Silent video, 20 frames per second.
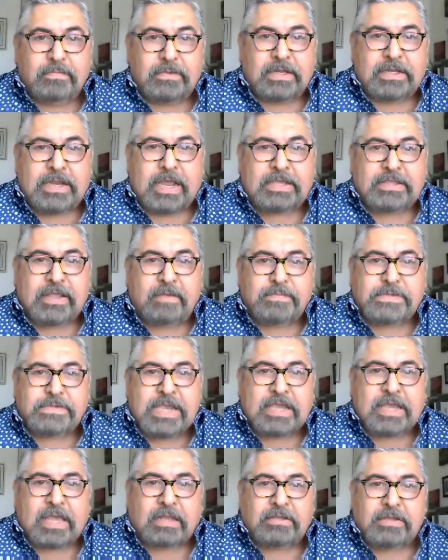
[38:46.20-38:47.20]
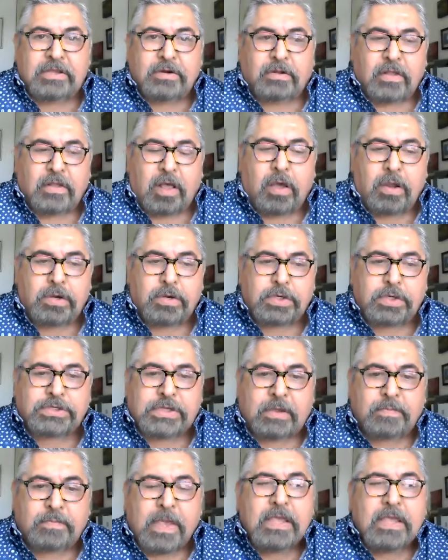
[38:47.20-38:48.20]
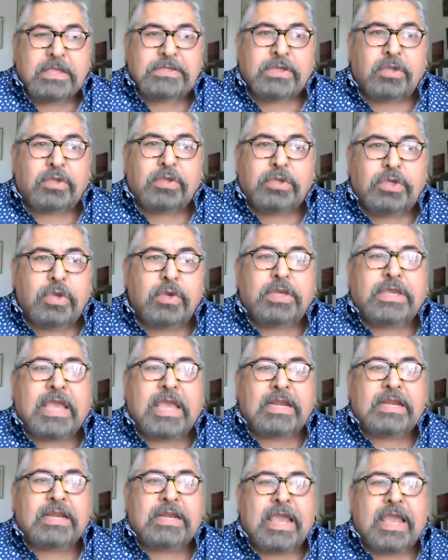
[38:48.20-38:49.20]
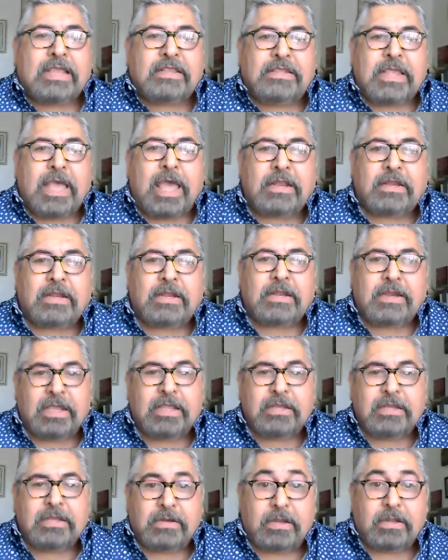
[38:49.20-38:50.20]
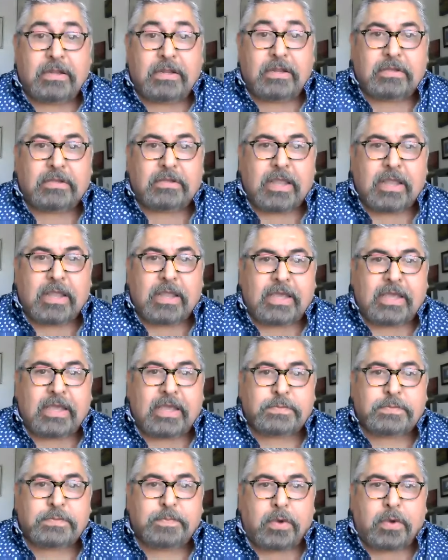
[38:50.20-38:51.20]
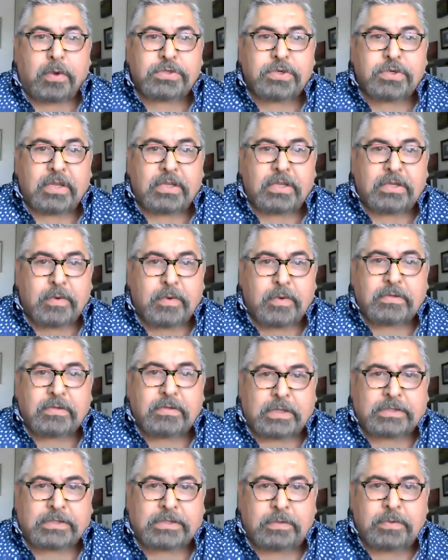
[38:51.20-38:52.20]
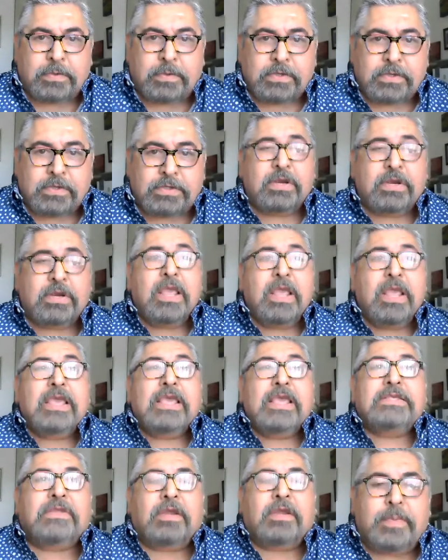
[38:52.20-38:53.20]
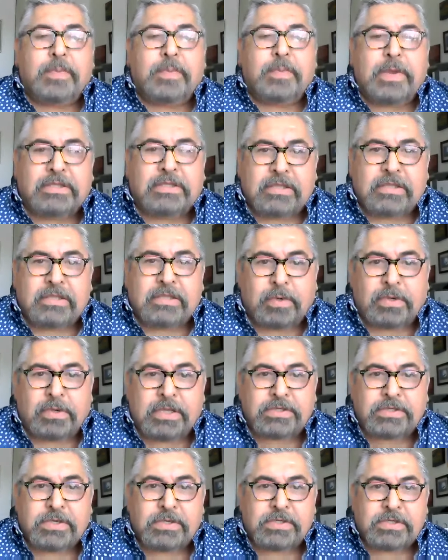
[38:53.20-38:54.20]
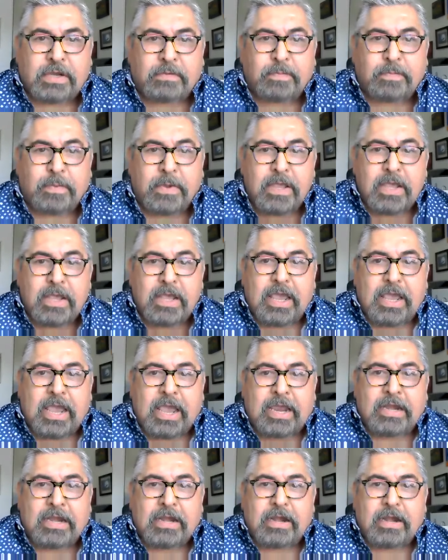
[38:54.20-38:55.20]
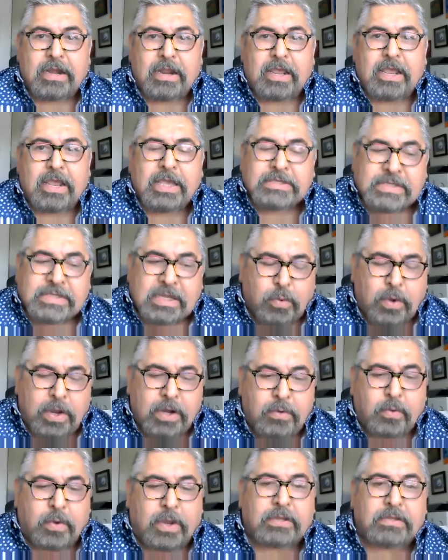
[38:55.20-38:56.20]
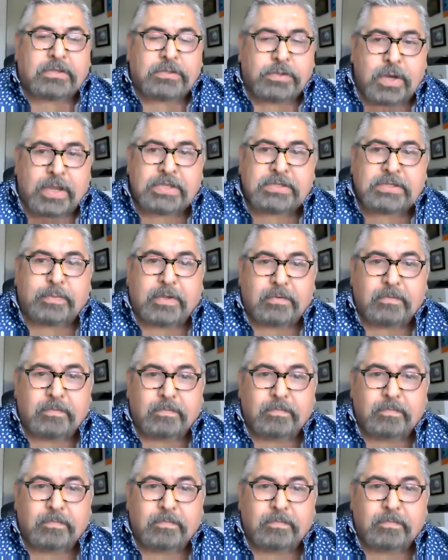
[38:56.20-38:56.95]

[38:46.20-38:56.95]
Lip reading: Let them take a little ownership so you can get that in exposure and retribution, start building that relationship, and it's a win-win, trust me.